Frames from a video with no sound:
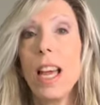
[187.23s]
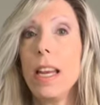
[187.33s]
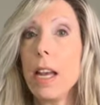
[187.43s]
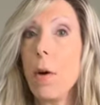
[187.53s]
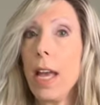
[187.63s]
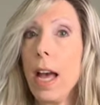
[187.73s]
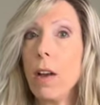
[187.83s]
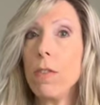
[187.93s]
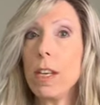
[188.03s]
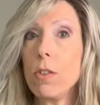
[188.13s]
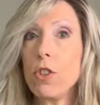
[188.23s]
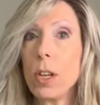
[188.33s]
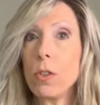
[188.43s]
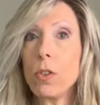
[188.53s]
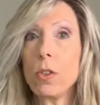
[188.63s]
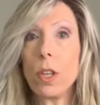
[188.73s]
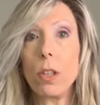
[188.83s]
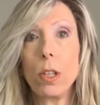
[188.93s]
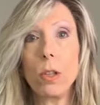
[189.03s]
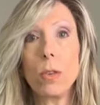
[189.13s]
Now I have the adjusters on the
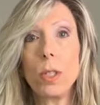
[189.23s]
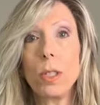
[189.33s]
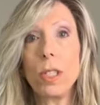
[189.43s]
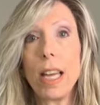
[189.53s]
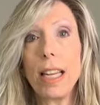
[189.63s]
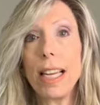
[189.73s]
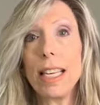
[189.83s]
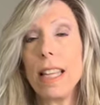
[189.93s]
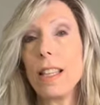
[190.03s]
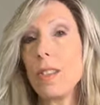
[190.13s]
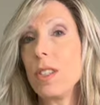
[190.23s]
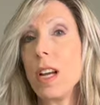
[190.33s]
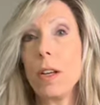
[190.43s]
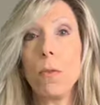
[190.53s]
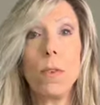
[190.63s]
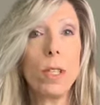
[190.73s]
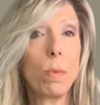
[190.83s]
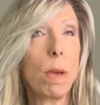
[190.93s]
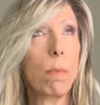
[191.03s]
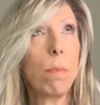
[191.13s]
loosest setting and this style fits
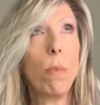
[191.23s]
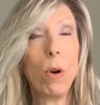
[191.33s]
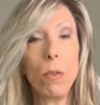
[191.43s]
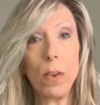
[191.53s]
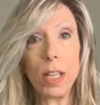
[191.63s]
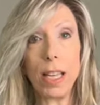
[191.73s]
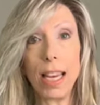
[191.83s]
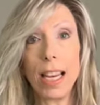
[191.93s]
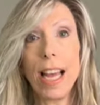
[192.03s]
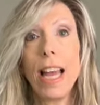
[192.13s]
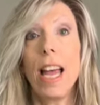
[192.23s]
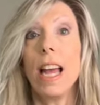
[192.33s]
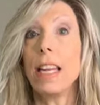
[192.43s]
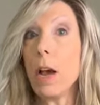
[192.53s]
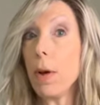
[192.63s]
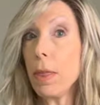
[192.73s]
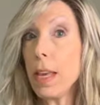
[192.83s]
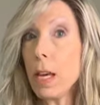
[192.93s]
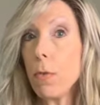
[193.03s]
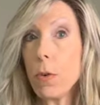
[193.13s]
me perfectly. Now I
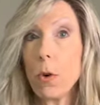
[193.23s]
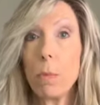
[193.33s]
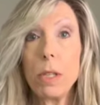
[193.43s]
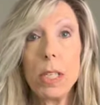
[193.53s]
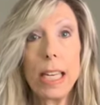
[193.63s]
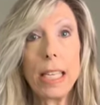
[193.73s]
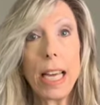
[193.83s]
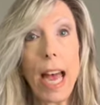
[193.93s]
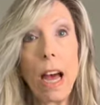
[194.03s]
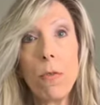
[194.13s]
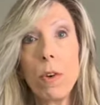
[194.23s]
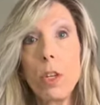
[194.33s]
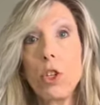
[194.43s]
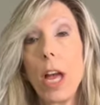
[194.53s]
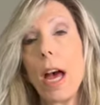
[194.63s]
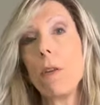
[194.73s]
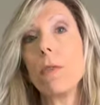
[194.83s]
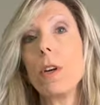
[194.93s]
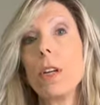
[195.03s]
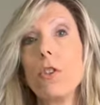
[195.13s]
think if you're a petite average,
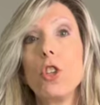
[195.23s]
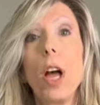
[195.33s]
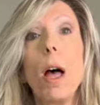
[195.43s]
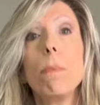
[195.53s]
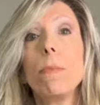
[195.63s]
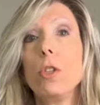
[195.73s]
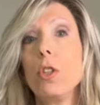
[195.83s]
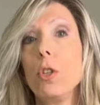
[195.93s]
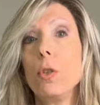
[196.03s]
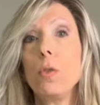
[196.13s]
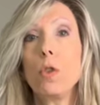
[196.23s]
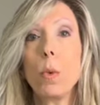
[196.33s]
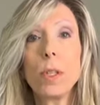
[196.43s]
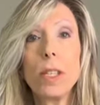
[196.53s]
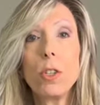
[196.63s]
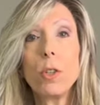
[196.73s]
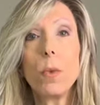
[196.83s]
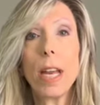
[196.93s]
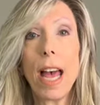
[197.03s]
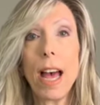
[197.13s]
average up to 22
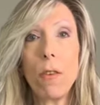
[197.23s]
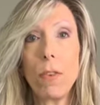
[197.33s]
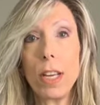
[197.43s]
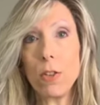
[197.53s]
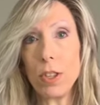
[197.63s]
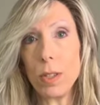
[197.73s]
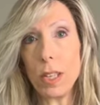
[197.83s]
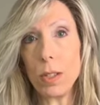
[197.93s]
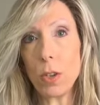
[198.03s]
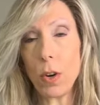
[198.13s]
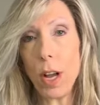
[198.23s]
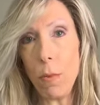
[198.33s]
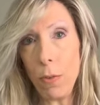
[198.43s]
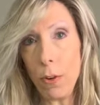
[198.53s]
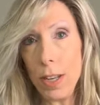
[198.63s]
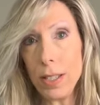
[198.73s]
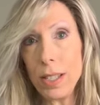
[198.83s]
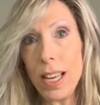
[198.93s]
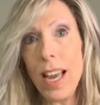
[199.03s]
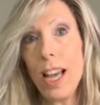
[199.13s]
and a half inches in
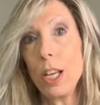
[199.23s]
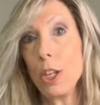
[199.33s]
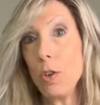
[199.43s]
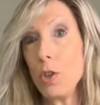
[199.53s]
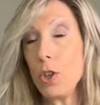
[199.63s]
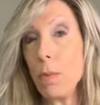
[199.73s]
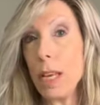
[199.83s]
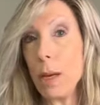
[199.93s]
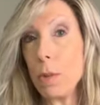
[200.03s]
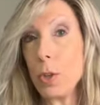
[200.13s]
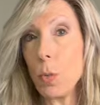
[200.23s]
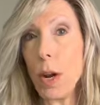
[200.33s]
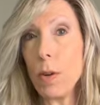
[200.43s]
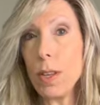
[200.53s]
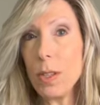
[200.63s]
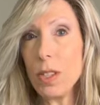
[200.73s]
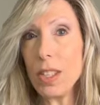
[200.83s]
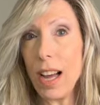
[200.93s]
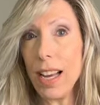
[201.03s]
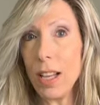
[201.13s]
circumference, you should be able to wear this
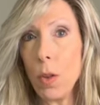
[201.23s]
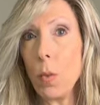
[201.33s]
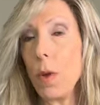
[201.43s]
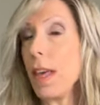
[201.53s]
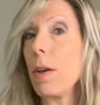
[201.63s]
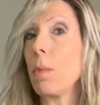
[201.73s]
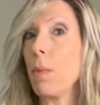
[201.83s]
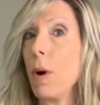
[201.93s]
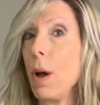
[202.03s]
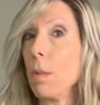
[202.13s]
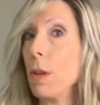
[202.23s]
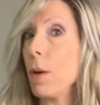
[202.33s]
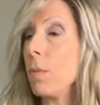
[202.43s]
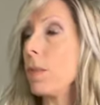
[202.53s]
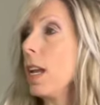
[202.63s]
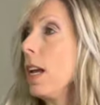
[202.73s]
style without a problem.